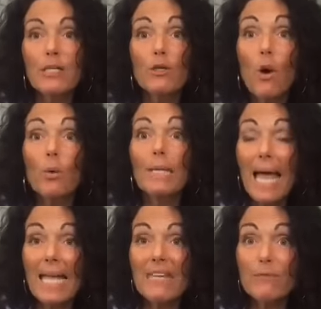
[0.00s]
her whole
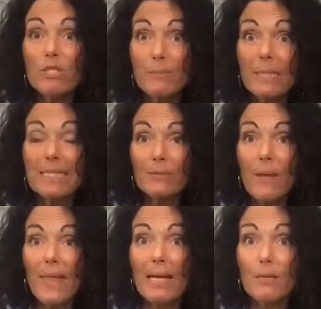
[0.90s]
life was built around
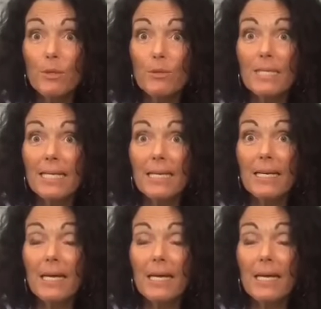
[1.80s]
that community.